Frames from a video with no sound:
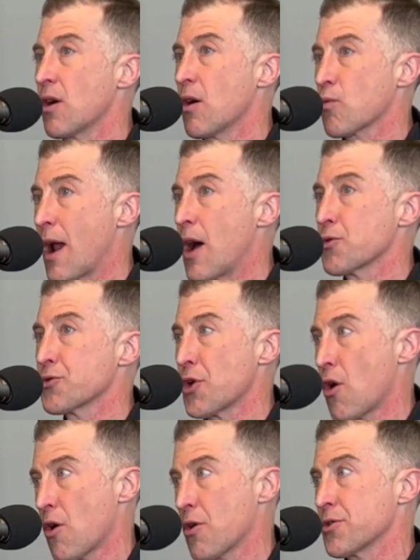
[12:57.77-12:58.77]
around
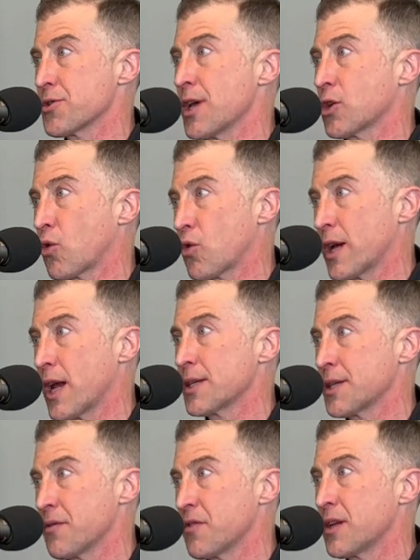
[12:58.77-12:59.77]
art and
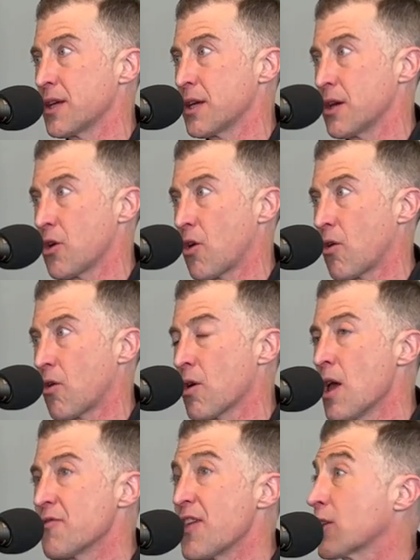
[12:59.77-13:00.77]
creativity here
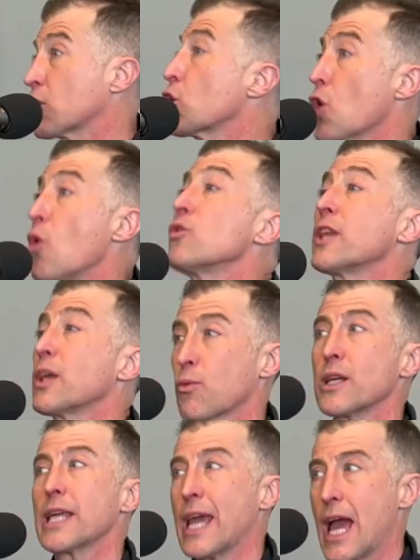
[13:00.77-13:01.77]
that could only
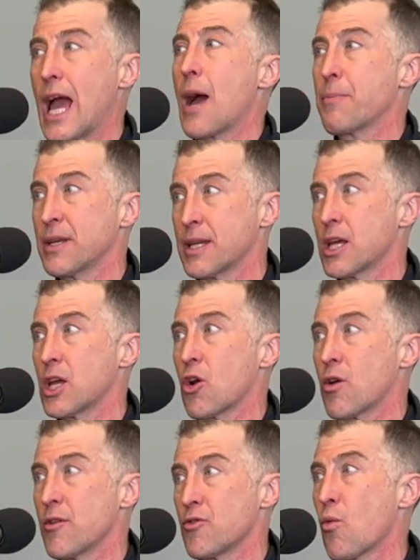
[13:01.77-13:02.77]
really happen
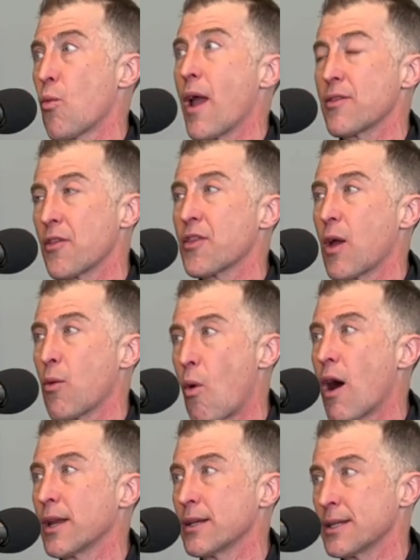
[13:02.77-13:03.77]
here in the way that they
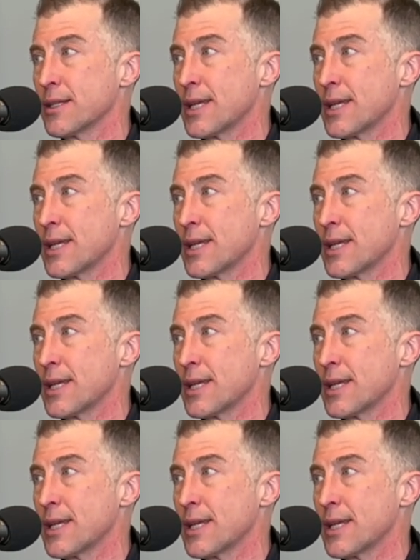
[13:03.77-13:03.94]
wanted it to